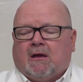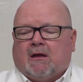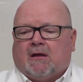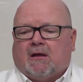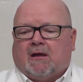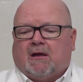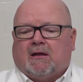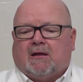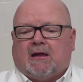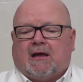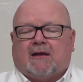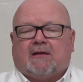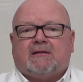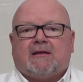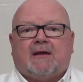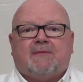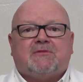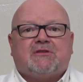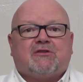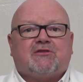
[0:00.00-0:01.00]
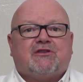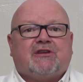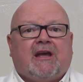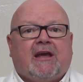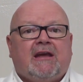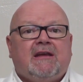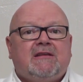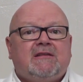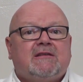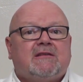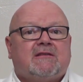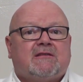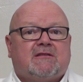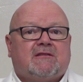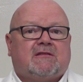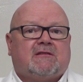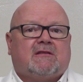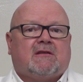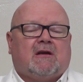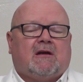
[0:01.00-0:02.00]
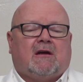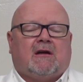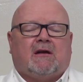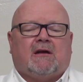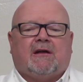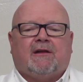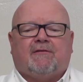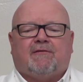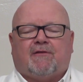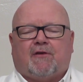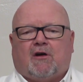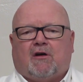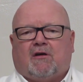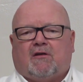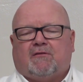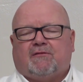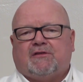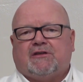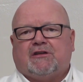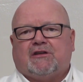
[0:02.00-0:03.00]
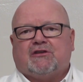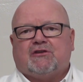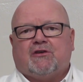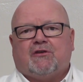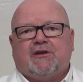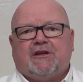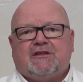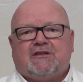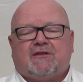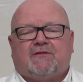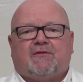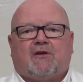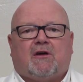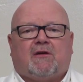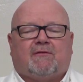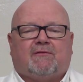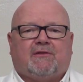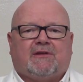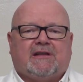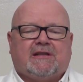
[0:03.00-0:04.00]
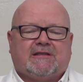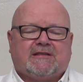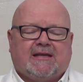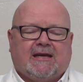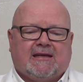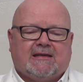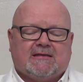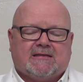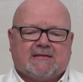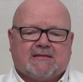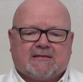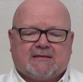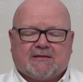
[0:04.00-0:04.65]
A lot of times there's cases involved and attorneys involved with these cases.